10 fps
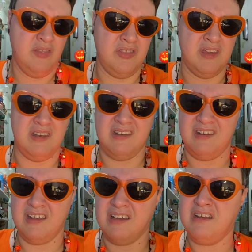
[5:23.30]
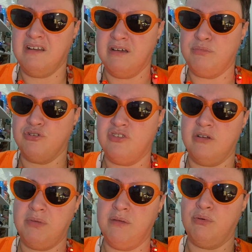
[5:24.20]
99%
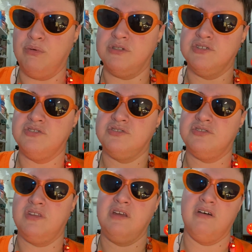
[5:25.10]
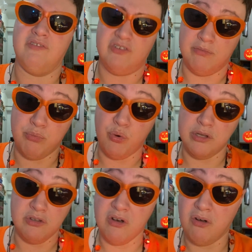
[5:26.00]
of people would just think of as a boy
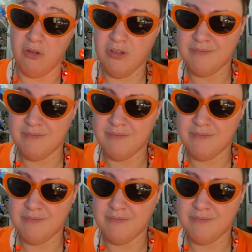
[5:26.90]
doll.